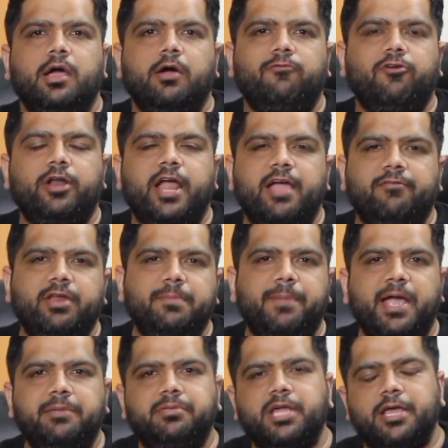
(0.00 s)
for every
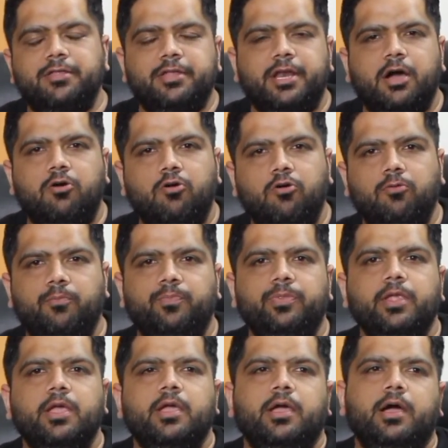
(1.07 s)
pipe size in a home,
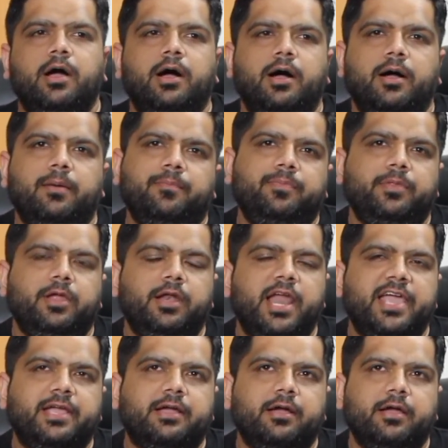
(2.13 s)

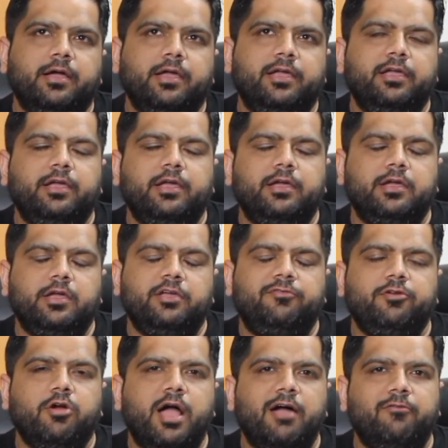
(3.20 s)
like if
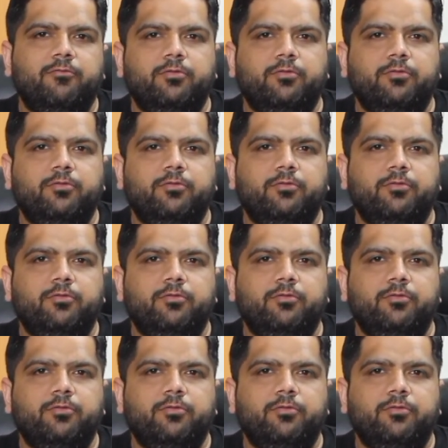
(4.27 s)
you have